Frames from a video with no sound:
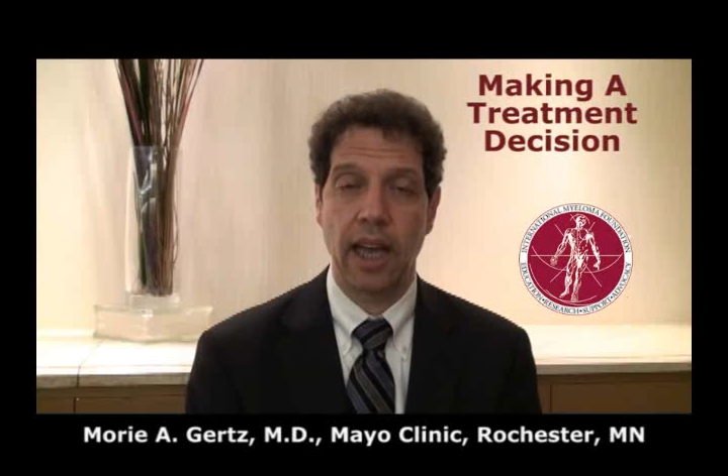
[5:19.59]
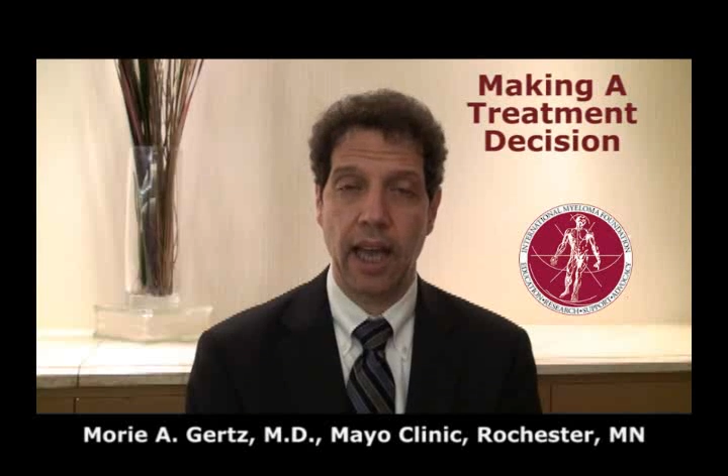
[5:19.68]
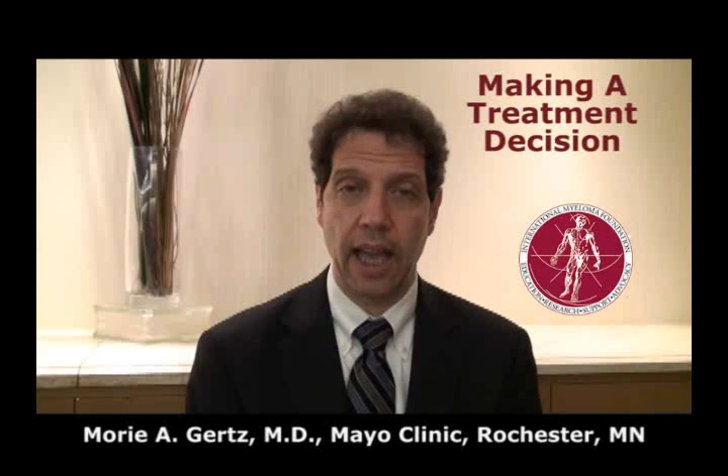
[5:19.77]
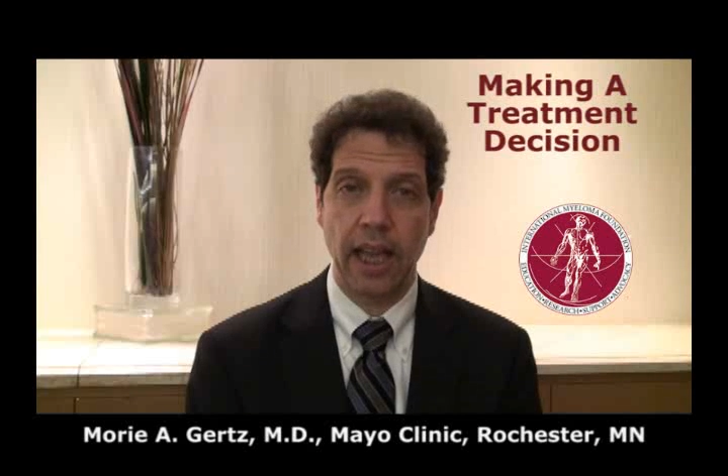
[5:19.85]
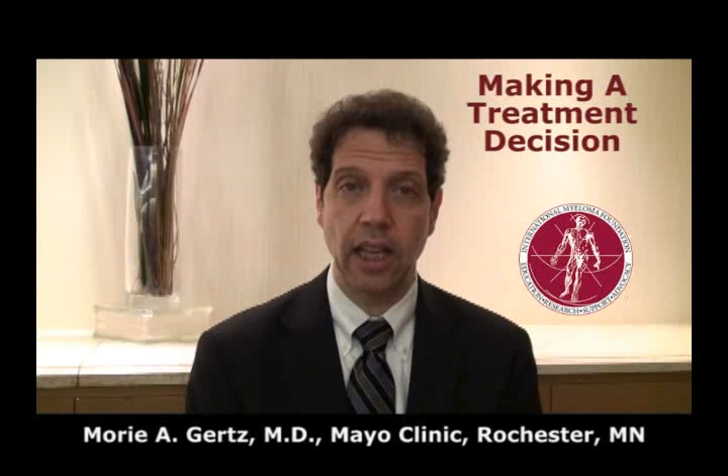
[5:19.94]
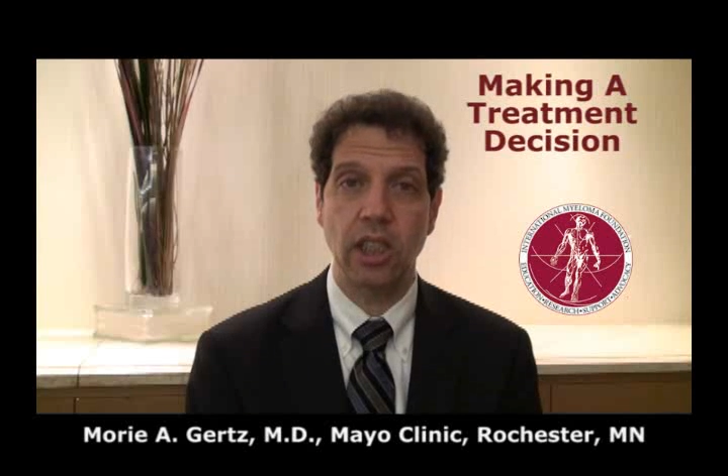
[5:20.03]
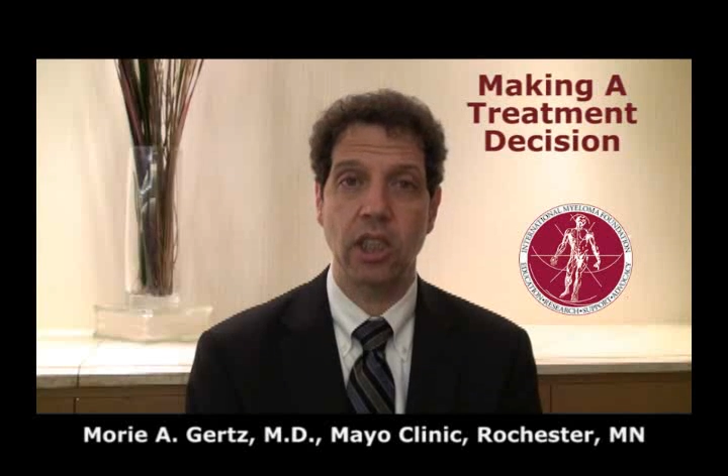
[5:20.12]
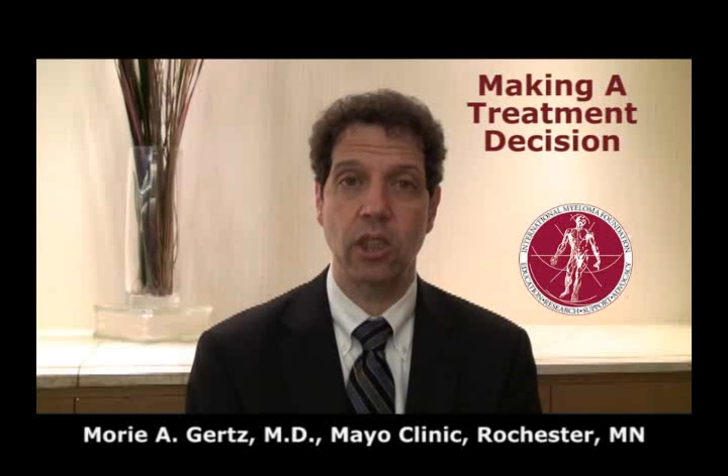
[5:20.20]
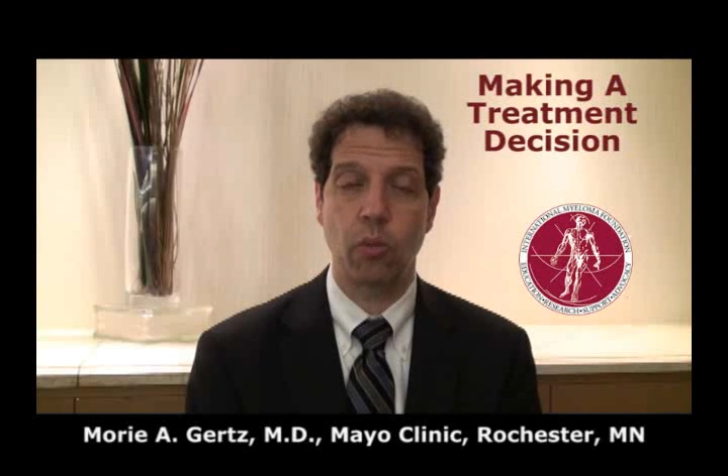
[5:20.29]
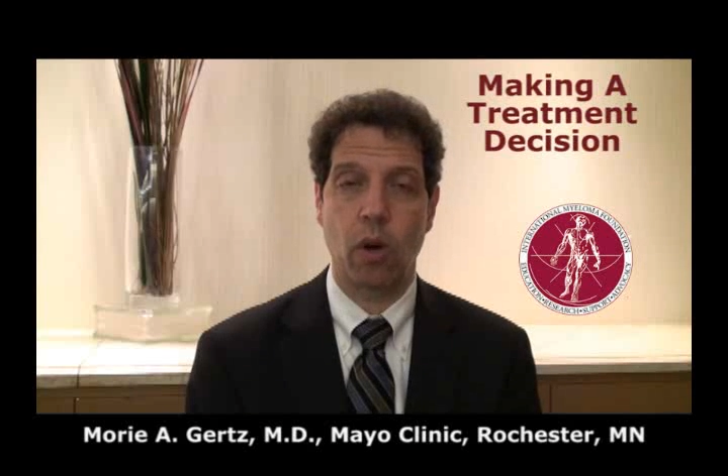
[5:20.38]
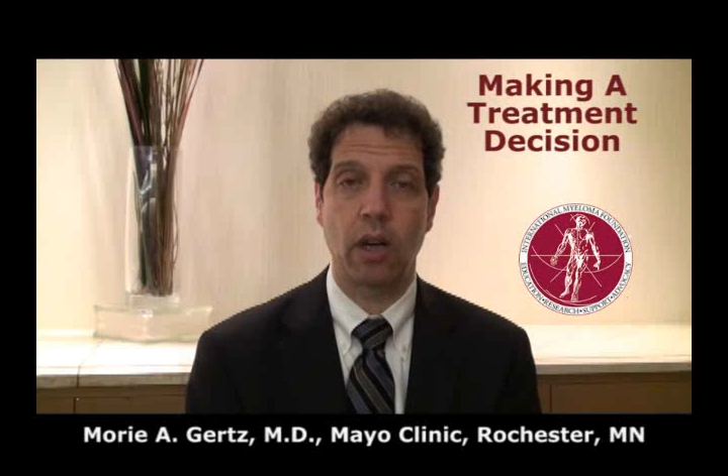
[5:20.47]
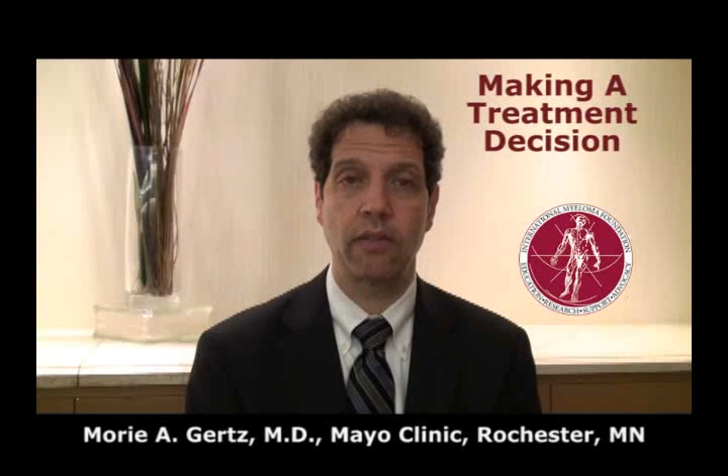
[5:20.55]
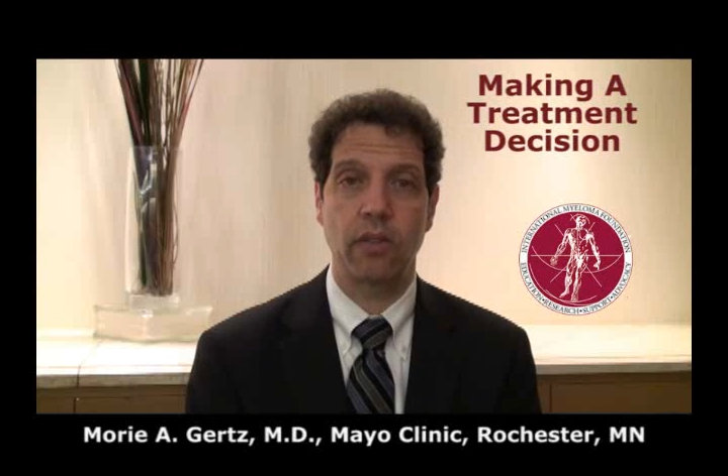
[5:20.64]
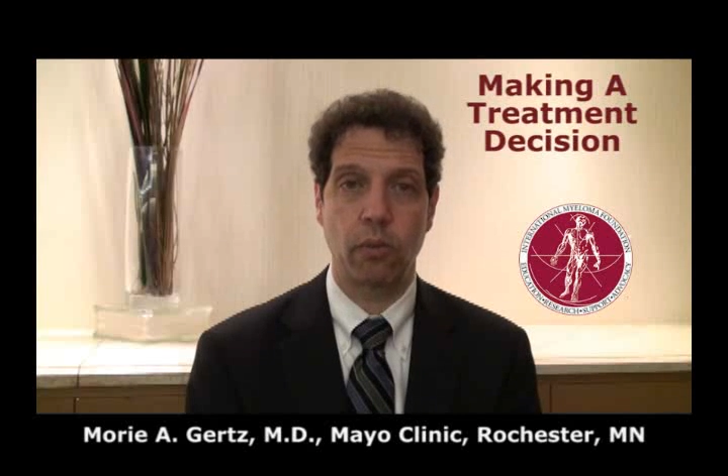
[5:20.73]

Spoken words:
Age is one of the